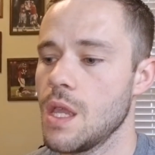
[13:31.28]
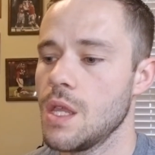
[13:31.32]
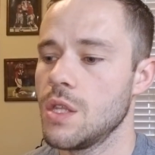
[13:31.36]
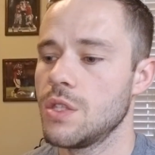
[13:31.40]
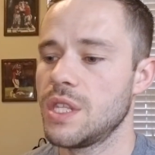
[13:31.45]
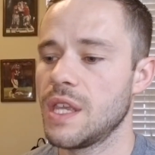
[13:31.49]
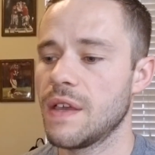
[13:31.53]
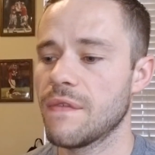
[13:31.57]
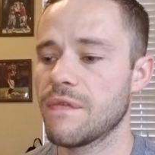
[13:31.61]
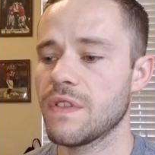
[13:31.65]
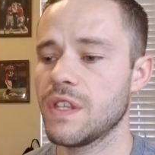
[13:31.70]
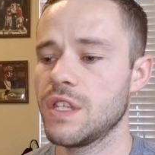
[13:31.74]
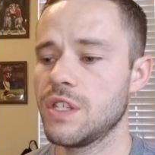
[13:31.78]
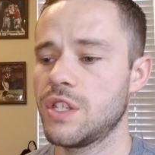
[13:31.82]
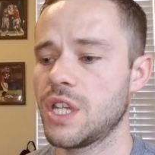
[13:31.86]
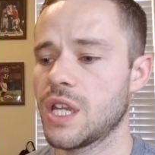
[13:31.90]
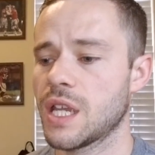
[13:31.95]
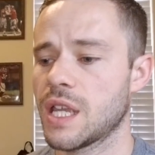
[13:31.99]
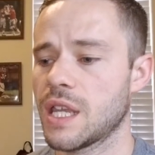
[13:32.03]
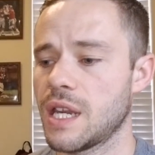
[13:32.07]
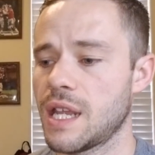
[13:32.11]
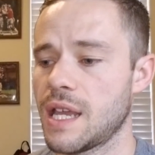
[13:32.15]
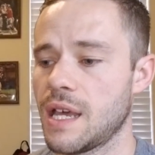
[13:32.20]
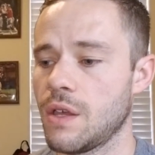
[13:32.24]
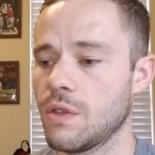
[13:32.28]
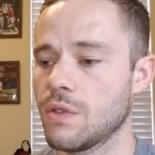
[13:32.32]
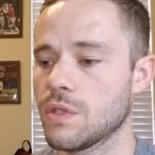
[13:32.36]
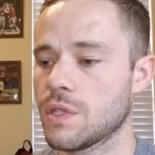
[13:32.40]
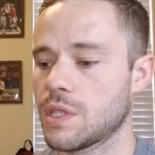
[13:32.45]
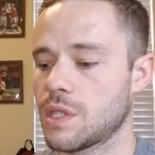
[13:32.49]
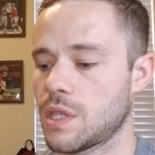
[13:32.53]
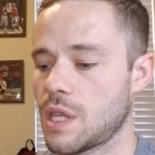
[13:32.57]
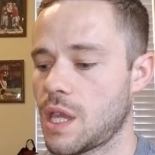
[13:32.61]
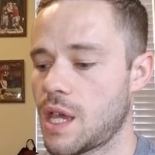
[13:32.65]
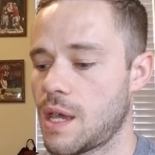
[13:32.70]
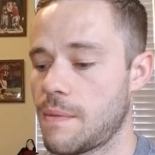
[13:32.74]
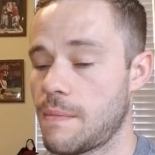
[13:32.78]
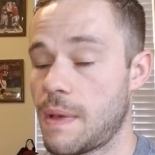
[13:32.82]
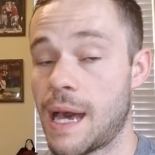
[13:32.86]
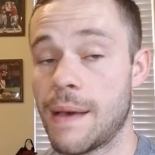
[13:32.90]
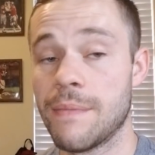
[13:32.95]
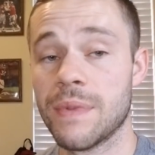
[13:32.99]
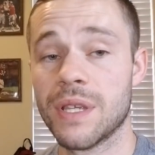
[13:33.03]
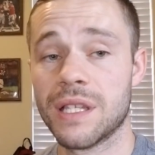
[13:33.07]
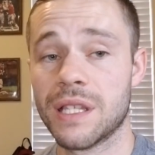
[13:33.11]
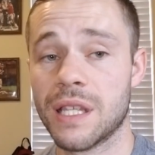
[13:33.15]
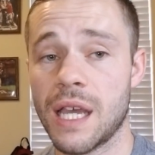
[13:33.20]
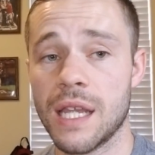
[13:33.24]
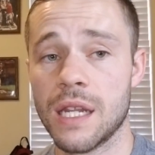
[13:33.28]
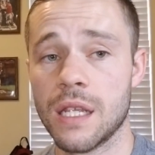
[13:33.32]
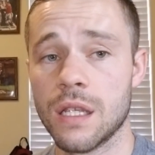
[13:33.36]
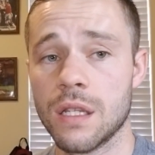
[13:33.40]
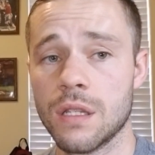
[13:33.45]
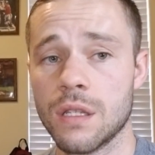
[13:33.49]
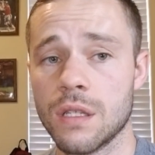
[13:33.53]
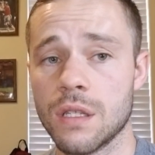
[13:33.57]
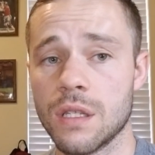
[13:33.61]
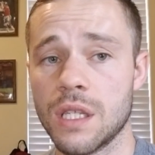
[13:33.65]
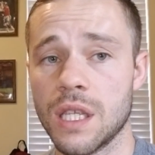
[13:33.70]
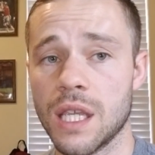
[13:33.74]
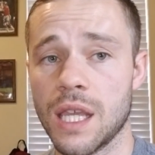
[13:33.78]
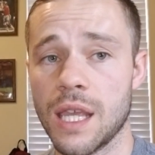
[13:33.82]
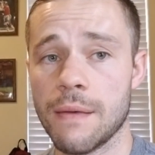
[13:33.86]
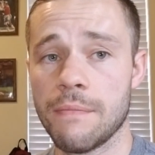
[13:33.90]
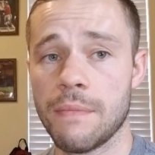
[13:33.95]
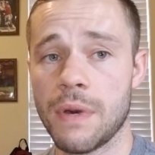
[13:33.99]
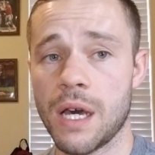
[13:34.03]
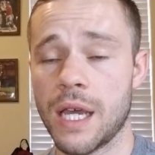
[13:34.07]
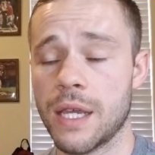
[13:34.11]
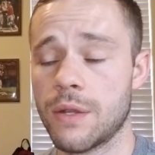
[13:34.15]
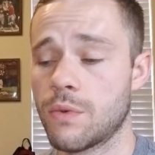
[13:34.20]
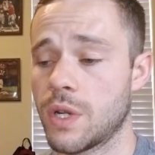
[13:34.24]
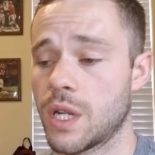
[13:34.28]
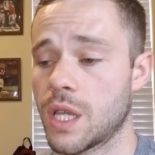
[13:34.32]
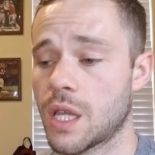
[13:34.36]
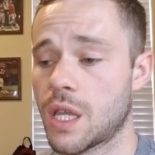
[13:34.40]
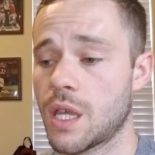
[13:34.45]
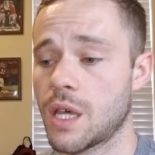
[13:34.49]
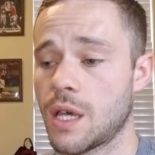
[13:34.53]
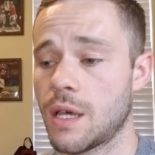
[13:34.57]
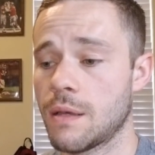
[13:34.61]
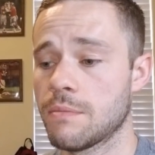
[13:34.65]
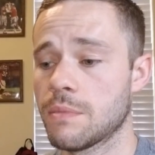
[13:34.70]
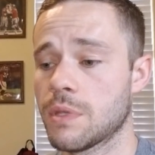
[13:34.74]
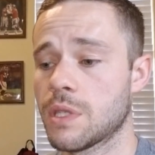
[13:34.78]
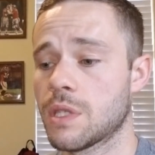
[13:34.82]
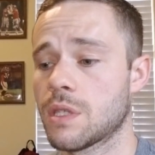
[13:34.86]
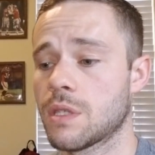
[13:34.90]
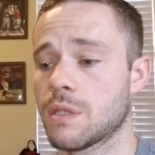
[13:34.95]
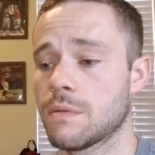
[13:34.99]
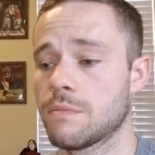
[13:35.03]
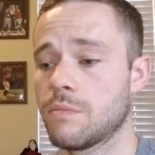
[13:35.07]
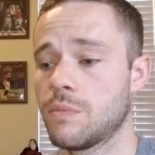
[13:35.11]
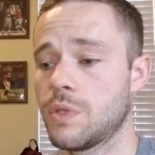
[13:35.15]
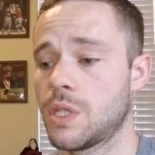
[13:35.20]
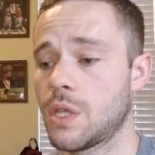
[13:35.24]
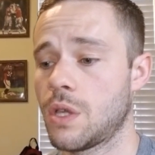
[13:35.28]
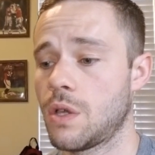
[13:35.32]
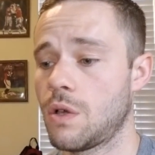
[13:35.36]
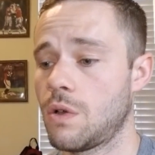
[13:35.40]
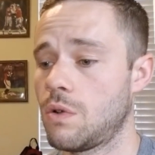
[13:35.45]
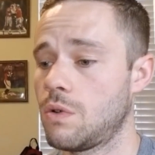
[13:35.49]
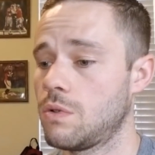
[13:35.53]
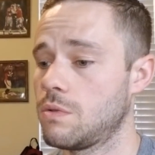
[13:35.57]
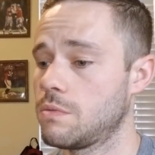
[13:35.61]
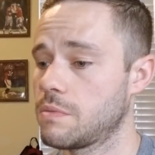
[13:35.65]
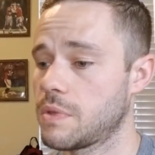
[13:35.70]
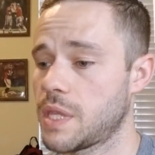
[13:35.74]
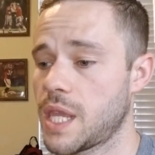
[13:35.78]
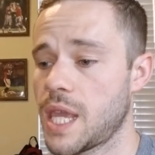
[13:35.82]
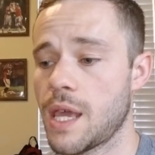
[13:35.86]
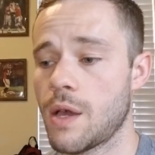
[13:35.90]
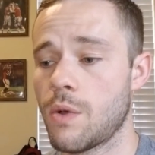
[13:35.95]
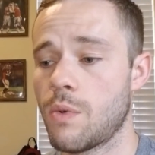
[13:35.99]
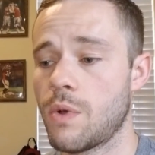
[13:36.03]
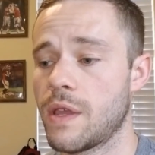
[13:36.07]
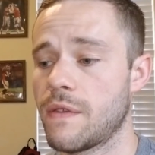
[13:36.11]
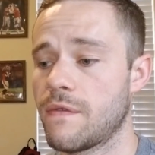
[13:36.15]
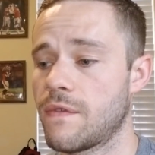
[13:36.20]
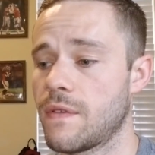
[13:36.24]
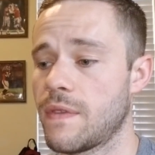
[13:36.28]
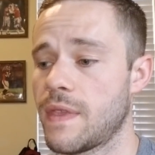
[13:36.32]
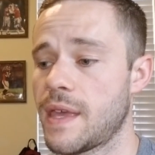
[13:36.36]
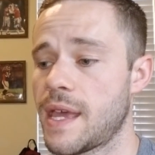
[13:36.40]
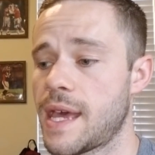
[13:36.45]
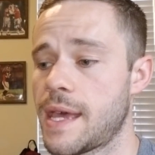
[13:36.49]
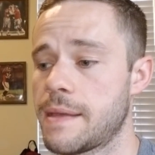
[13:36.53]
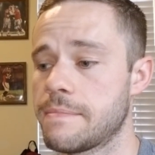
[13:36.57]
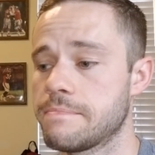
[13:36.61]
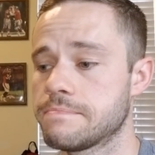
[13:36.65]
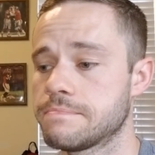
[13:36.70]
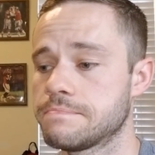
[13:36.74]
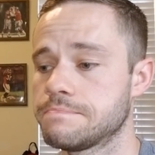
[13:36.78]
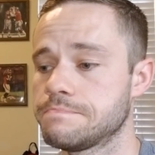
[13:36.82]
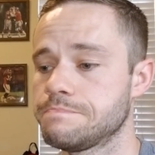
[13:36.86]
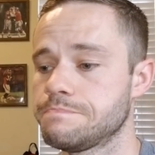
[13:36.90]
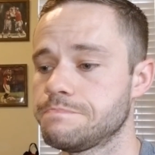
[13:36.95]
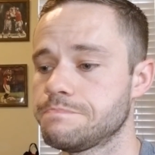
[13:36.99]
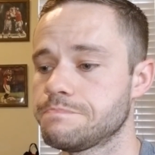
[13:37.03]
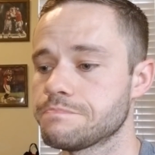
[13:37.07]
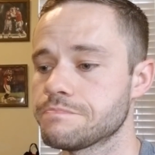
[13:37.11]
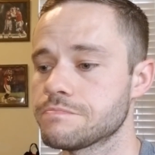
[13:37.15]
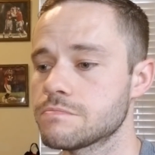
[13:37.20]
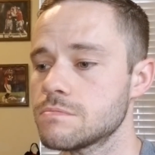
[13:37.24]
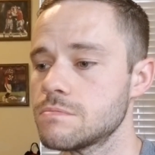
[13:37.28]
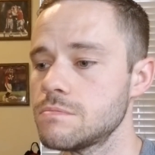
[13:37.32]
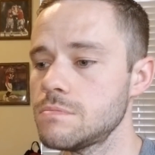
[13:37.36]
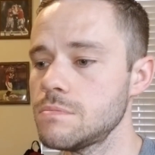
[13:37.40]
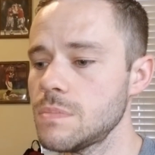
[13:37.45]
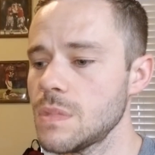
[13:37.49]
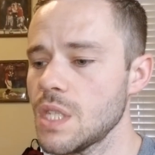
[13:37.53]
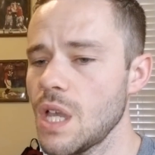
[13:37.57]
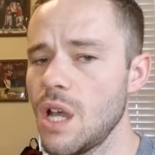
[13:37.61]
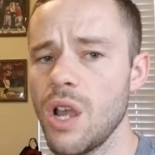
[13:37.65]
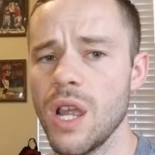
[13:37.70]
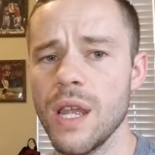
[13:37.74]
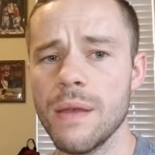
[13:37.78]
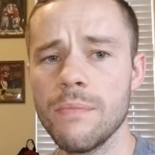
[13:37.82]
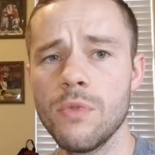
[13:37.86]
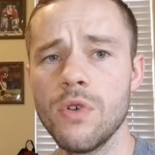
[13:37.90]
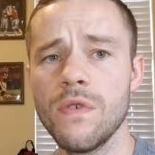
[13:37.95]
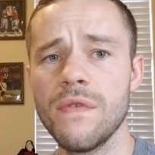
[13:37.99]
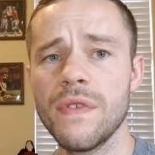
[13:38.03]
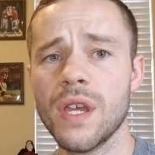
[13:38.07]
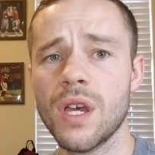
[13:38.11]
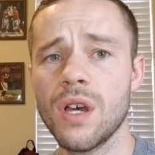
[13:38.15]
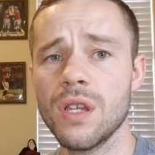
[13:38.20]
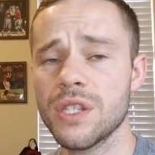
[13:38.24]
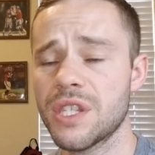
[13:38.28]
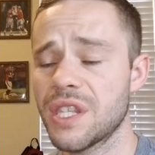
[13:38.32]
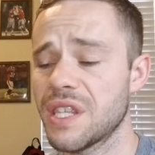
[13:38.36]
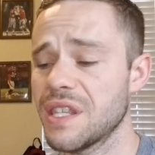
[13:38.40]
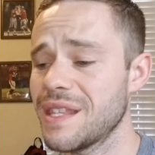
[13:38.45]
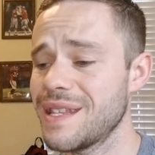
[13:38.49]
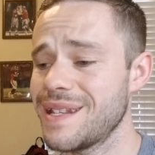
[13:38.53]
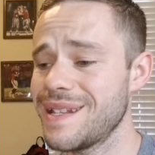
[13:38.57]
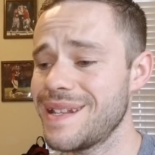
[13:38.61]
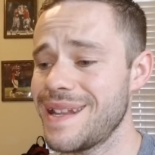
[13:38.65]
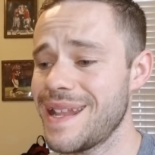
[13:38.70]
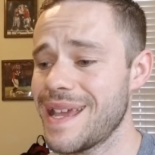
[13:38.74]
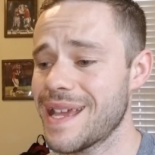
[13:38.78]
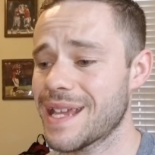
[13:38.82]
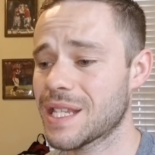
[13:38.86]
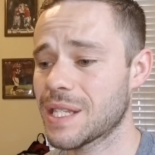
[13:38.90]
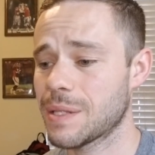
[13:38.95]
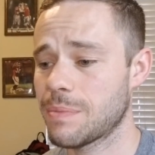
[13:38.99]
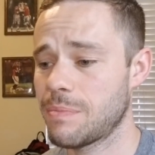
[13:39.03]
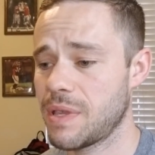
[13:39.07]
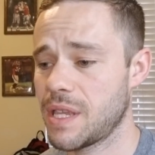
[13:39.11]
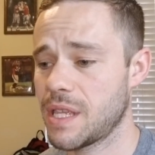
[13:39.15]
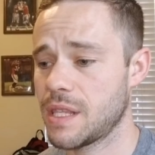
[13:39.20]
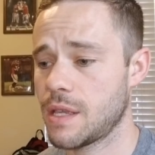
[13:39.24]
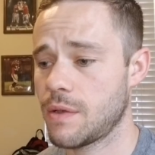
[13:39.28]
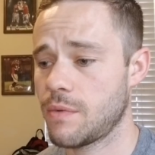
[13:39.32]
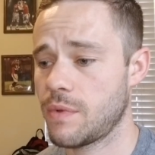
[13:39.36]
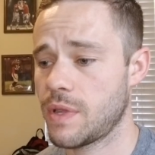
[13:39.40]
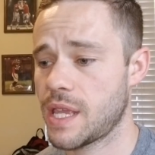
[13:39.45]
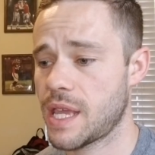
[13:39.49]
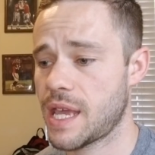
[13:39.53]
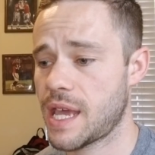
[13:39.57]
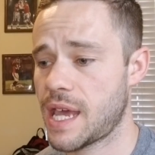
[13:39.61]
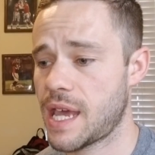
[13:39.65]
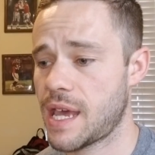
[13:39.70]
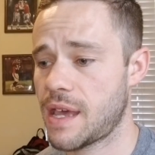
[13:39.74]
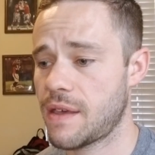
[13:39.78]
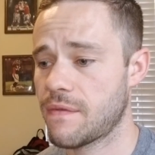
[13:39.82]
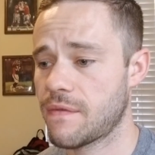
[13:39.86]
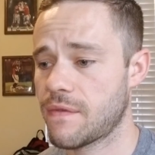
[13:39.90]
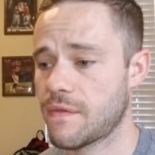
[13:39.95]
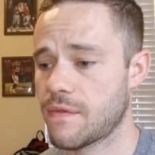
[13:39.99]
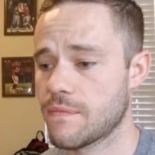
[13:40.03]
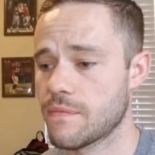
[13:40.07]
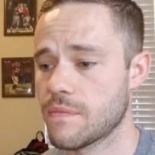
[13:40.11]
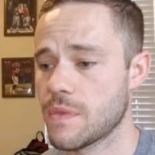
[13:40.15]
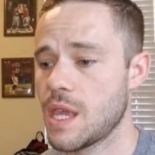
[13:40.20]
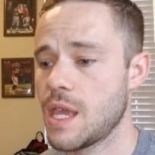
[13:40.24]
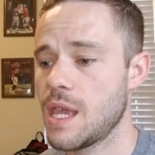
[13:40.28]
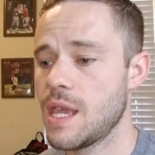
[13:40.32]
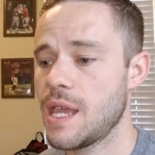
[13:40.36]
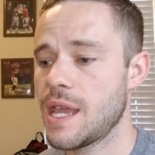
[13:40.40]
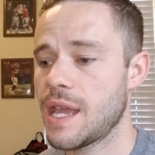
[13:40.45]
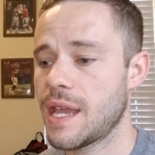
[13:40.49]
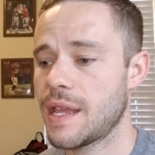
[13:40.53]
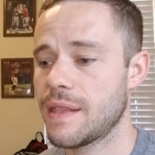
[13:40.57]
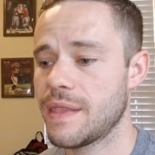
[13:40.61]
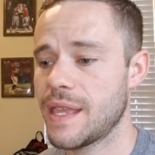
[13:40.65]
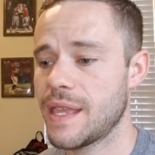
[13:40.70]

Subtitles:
definitely check it out. I'm excited to get mine when it comes, so can't wait for that. All right, moving on to the next pen that we have, and